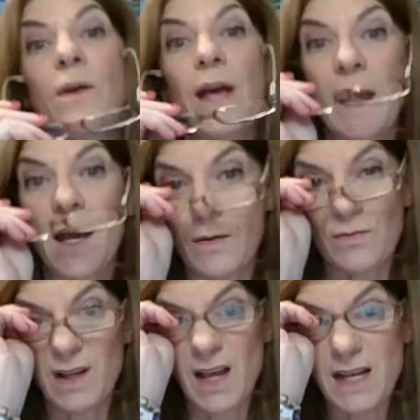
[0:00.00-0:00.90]
Okay, I
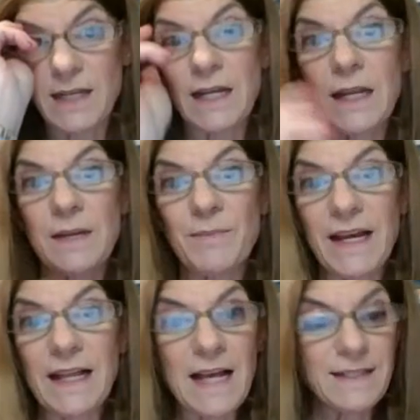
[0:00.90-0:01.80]
realize I need
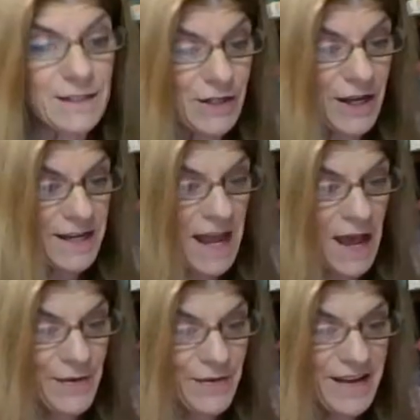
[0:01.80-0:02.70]
my glasses on
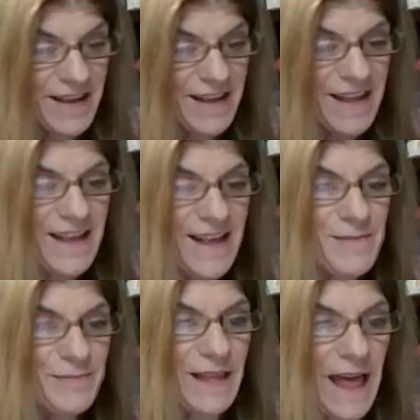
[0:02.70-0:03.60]
now.
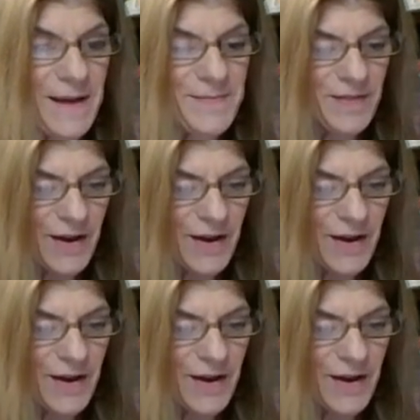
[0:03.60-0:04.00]
Play.